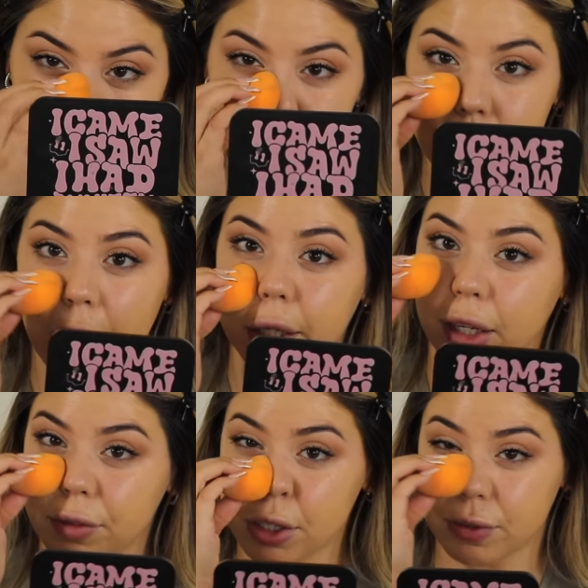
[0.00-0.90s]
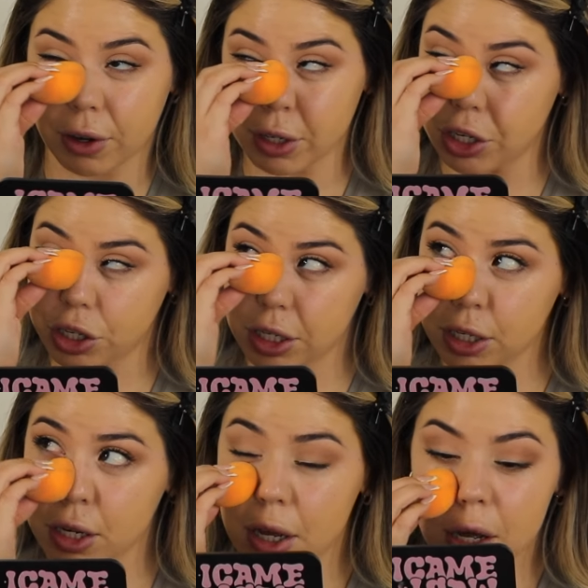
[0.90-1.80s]
this is why I love this
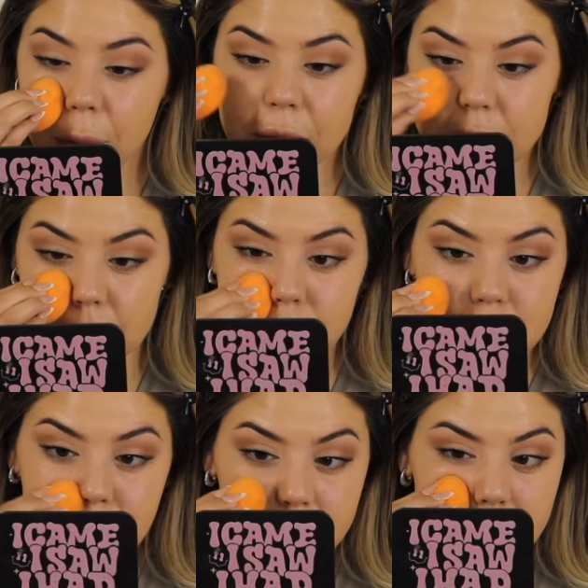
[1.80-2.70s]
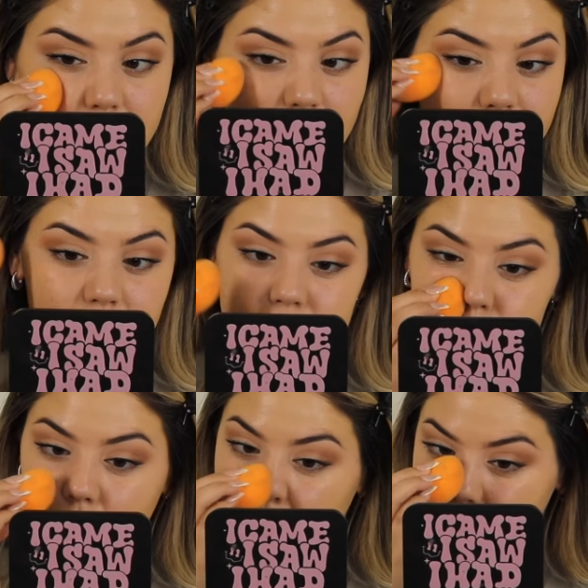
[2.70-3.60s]
foundation, because I'm just building coverage
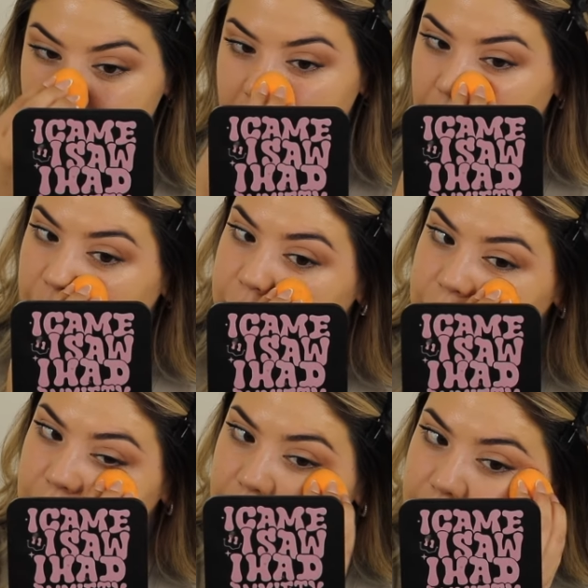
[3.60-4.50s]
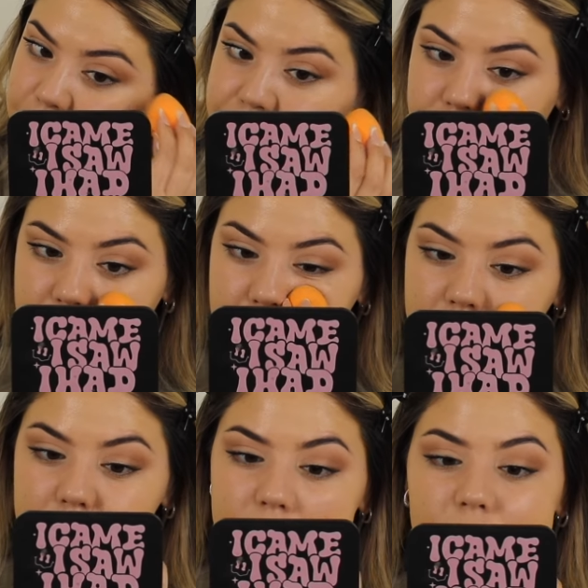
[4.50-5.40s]
wherever I need it.
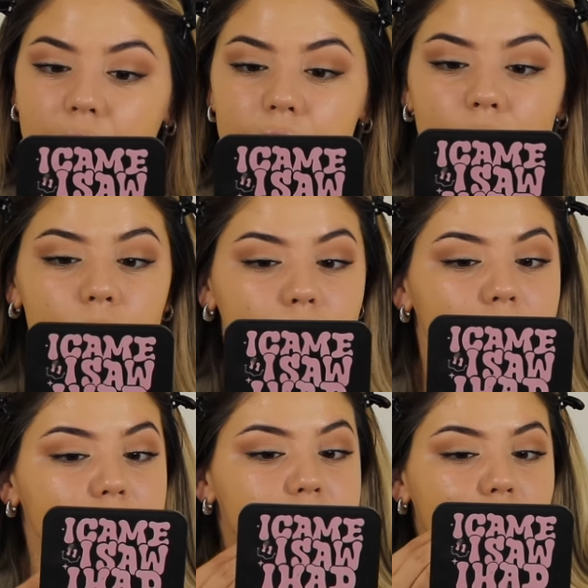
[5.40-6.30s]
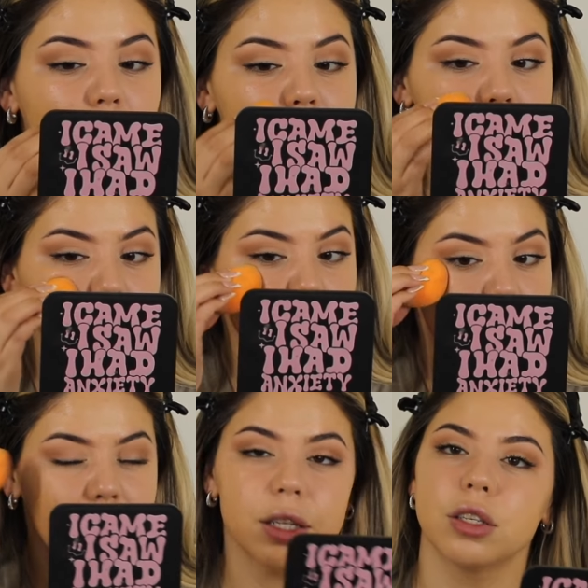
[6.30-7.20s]
I always
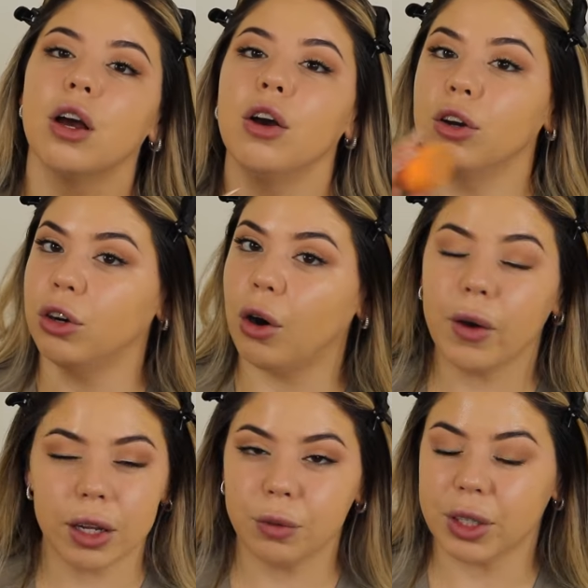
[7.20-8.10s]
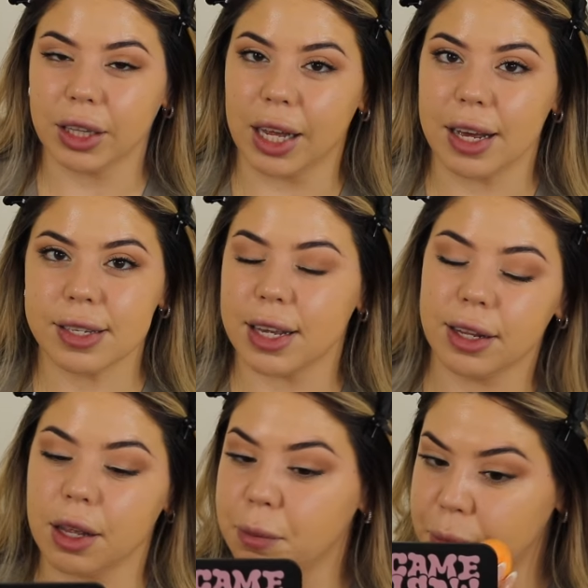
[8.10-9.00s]
go in with less
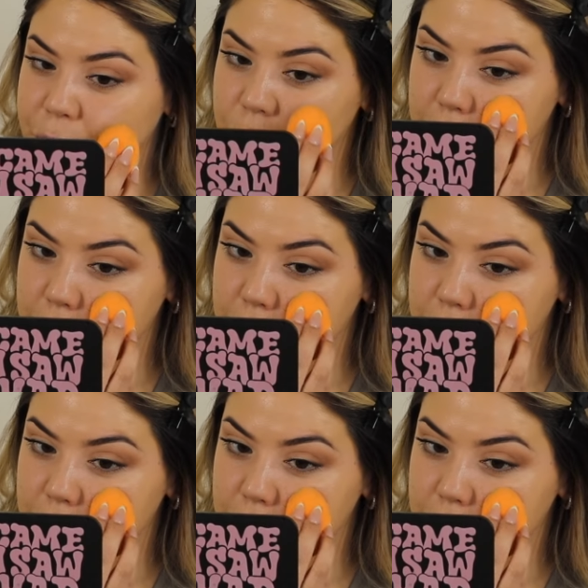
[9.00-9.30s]
and then build